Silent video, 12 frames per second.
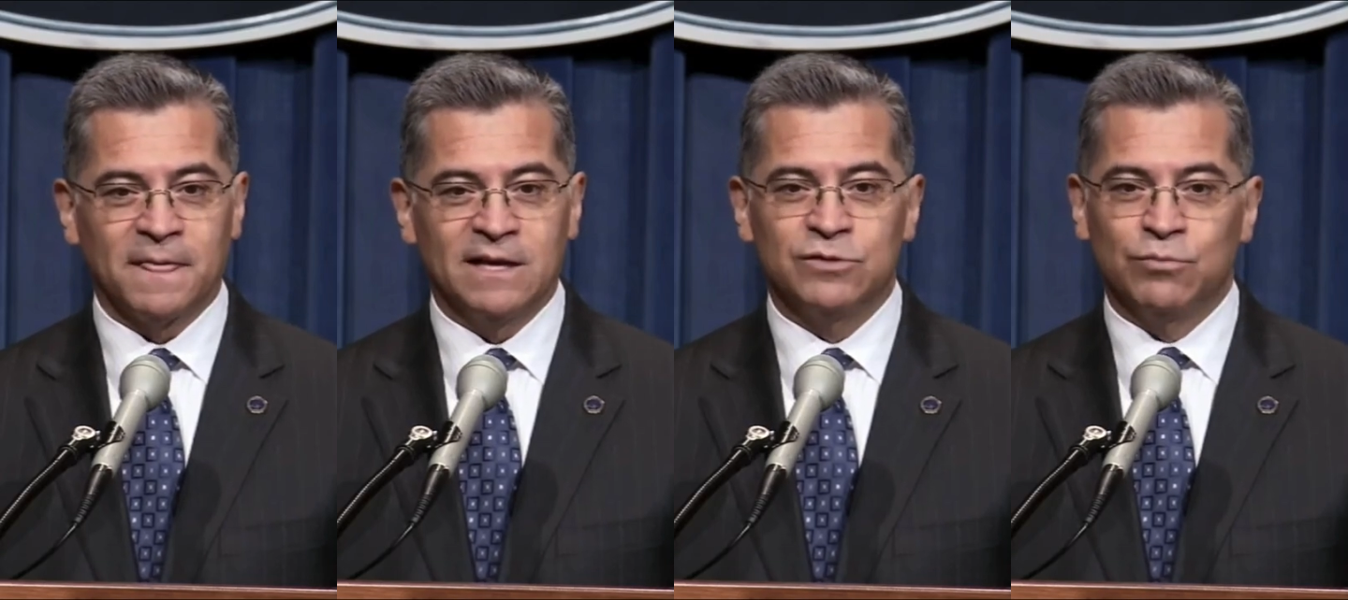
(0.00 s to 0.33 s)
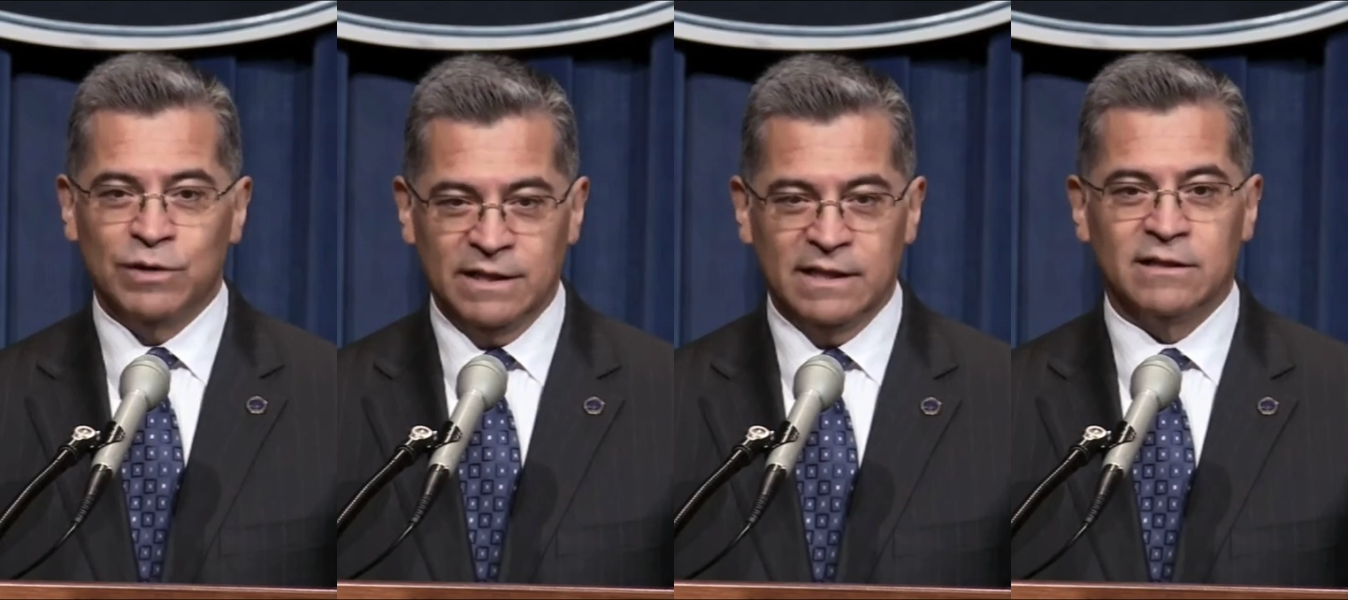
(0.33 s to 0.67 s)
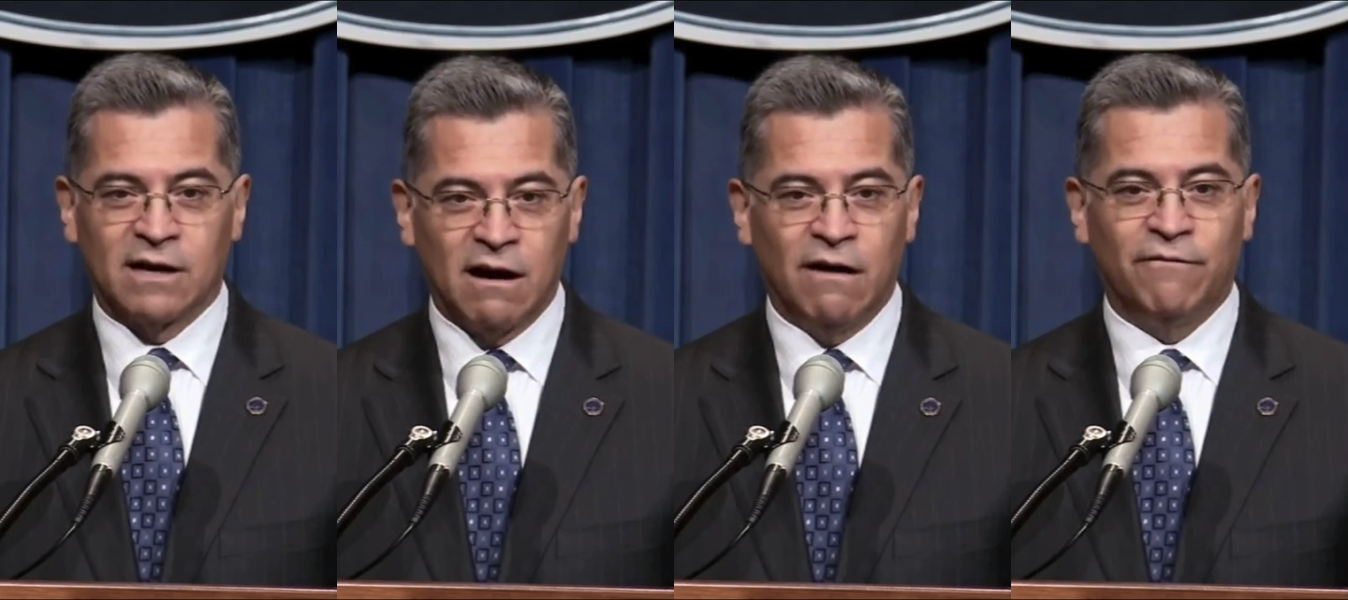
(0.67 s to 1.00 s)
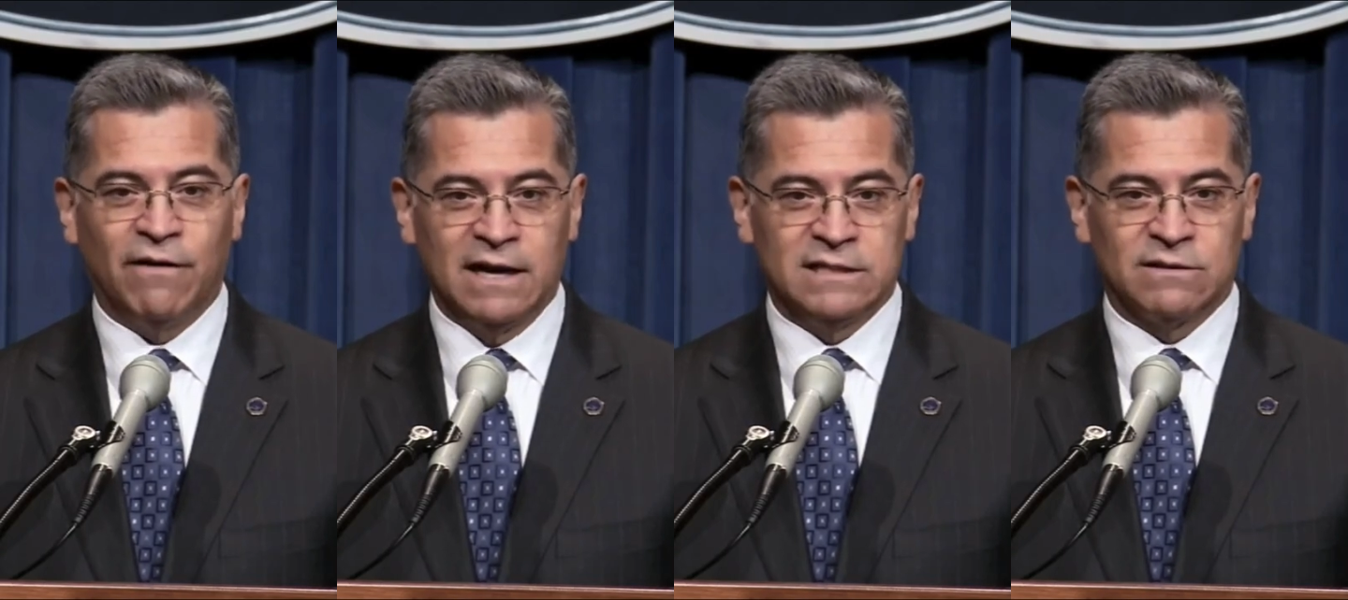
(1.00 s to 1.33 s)
is within the
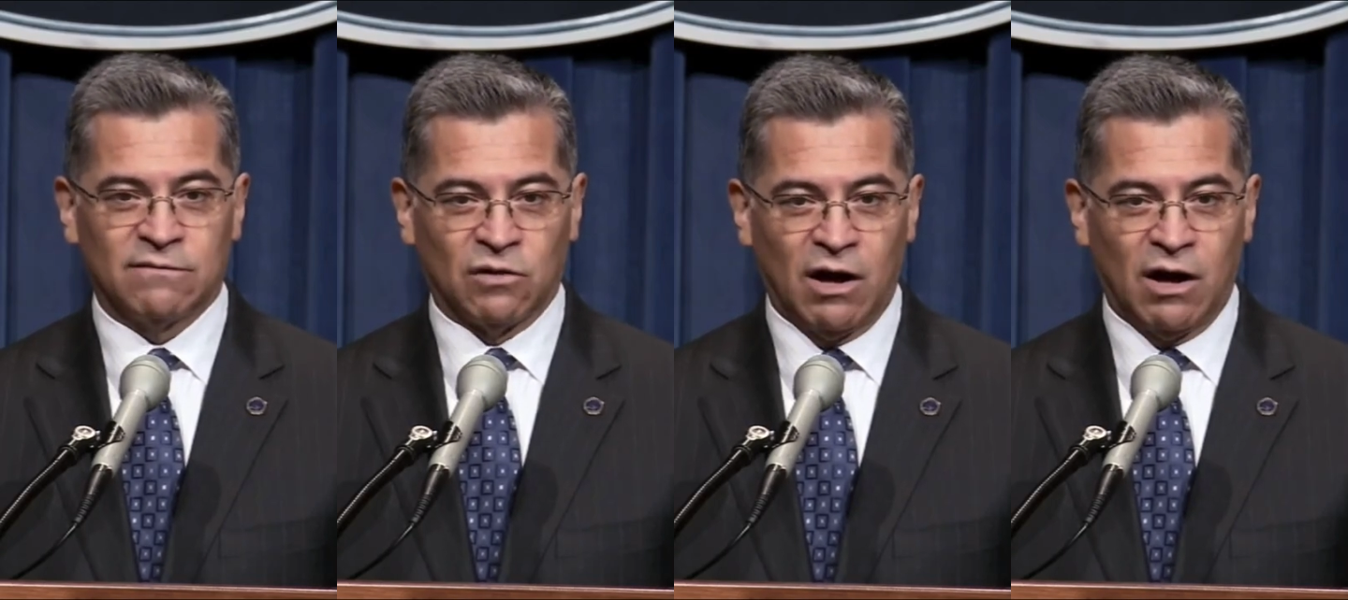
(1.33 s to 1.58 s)
confines of the